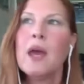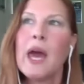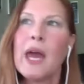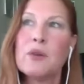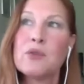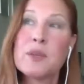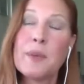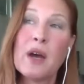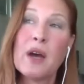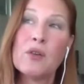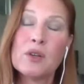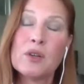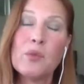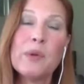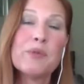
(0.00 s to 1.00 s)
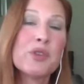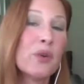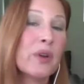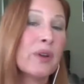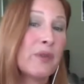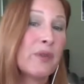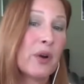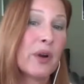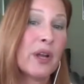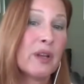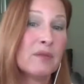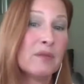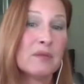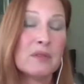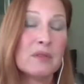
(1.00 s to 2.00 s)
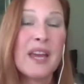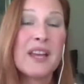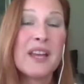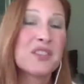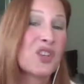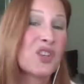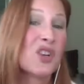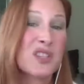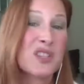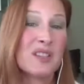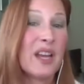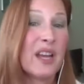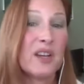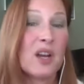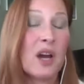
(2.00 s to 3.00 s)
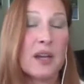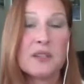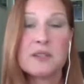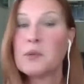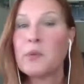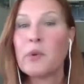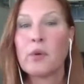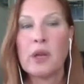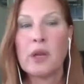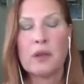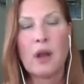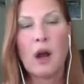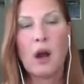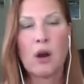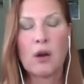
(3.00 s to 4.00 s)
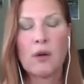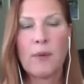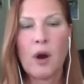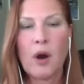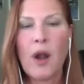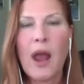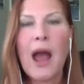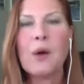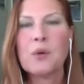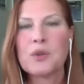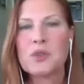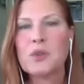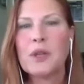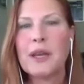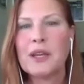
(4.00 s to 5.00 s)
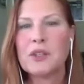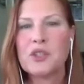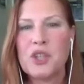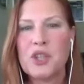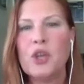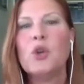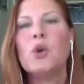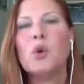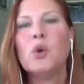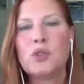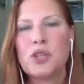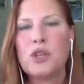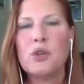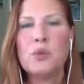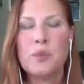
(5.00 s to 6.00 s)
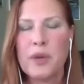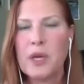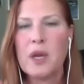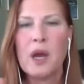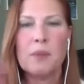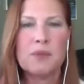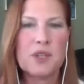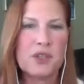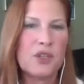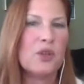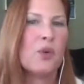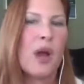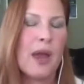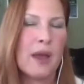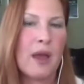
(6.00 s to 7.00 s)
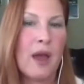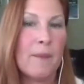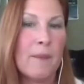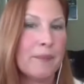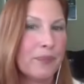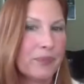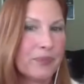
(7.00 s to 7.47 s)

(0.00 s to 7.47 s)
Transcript: And it was about we were doing very late starts and late nights. So we were at our our hours like 2 2 p.m. to 2 a.m.